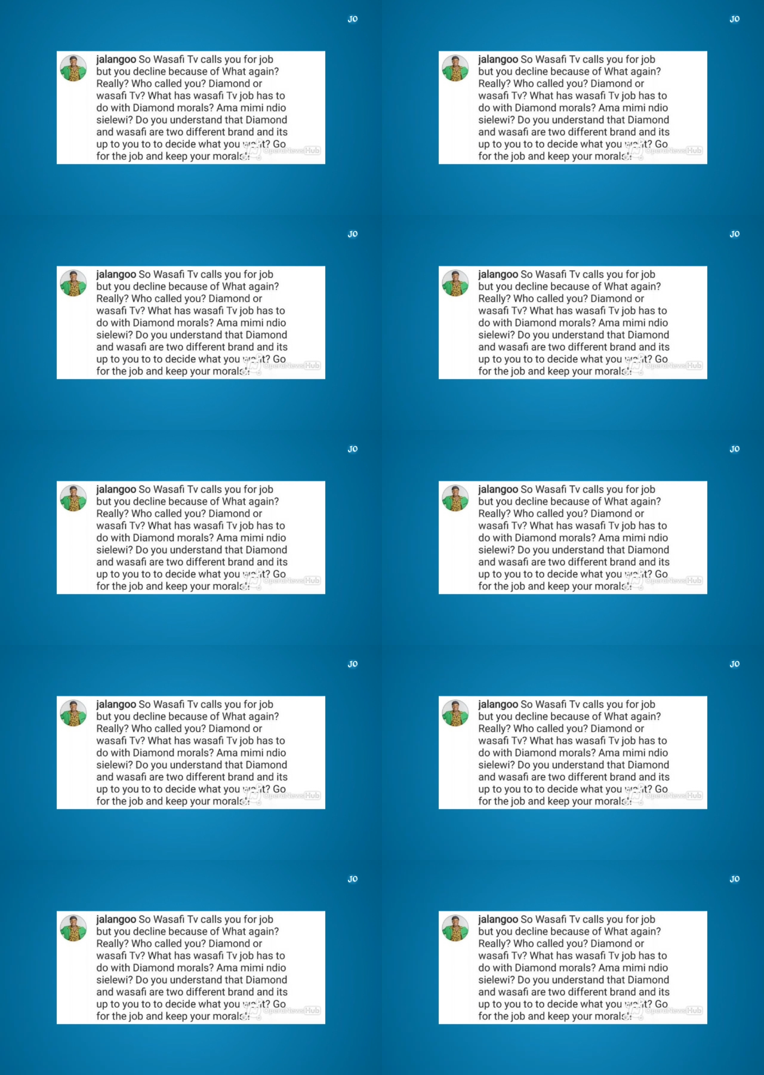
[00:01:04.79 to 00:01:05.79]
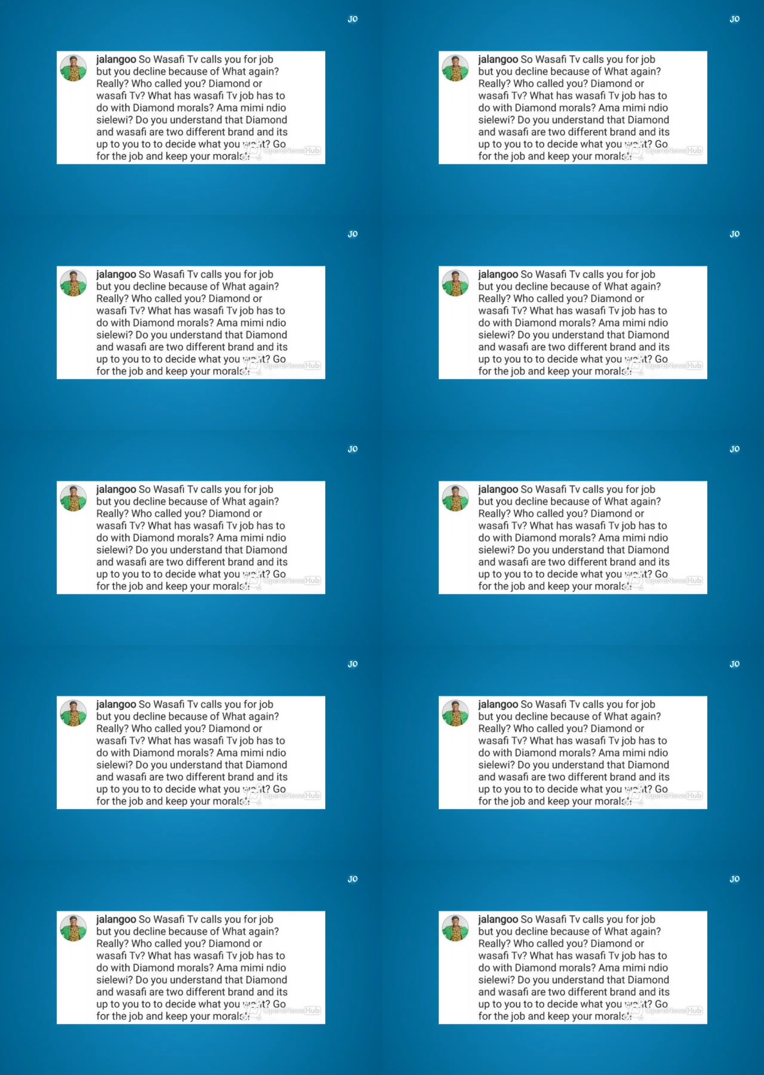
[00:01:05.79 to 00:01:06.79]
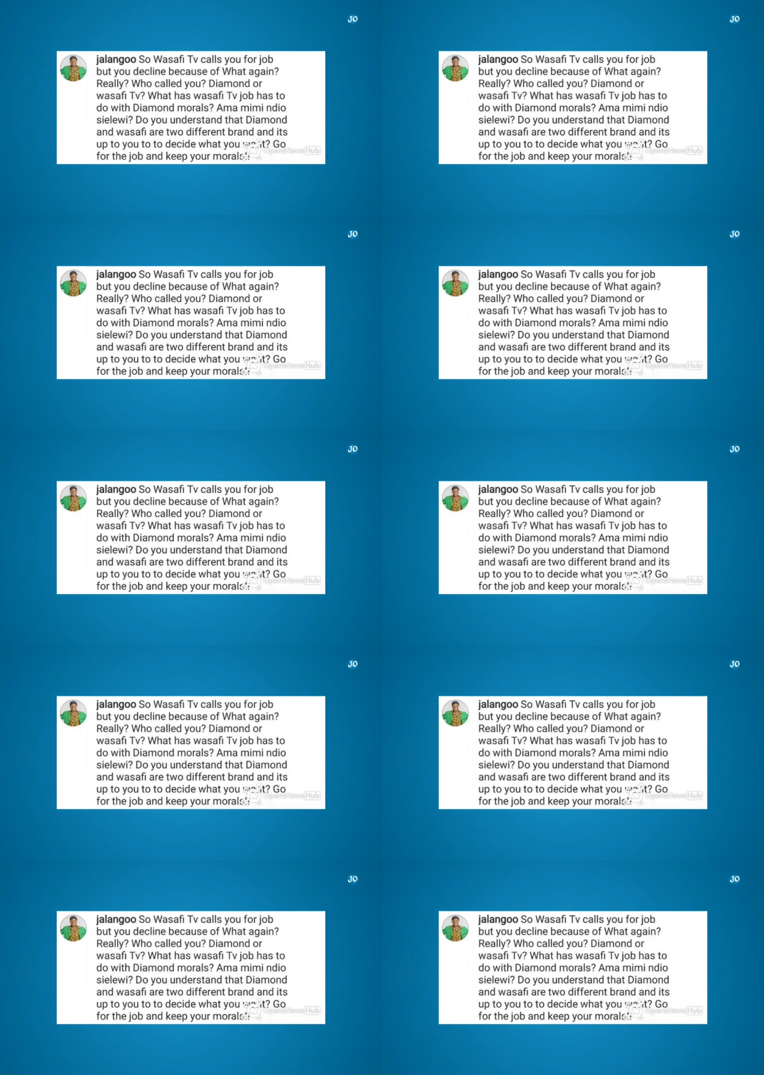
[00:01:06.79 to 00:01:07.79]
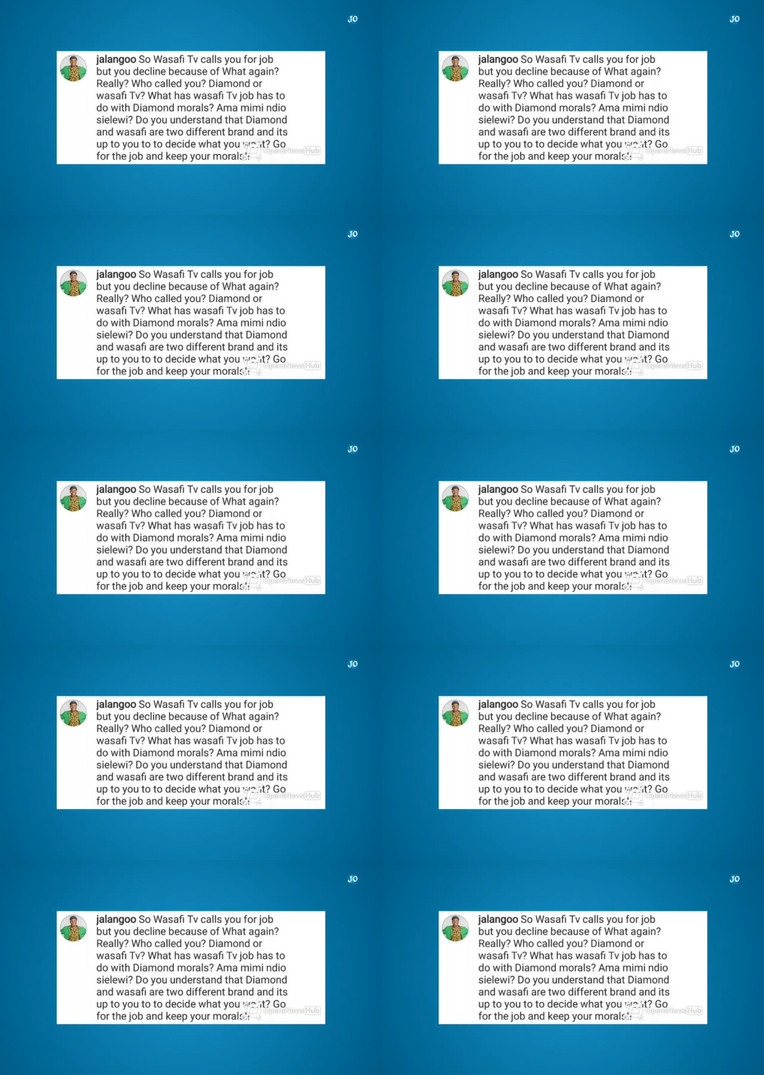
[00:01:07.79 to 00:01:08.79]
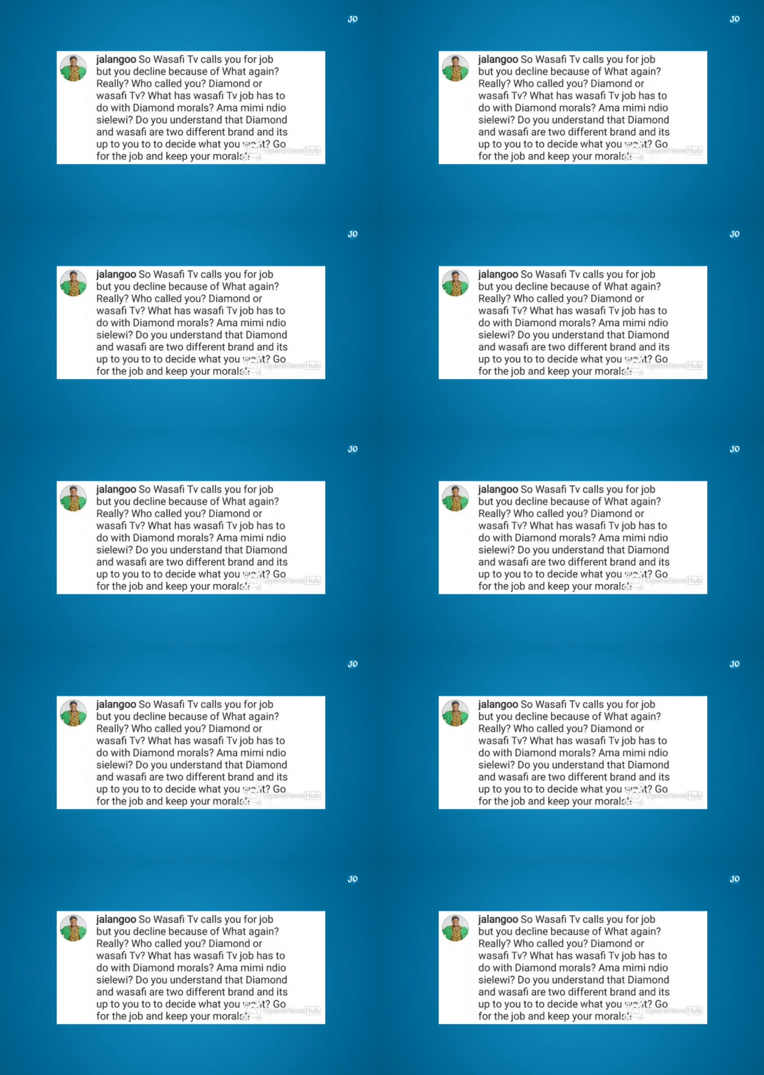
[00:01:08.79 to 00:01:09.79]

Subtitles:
Nobody's mouth can be seen.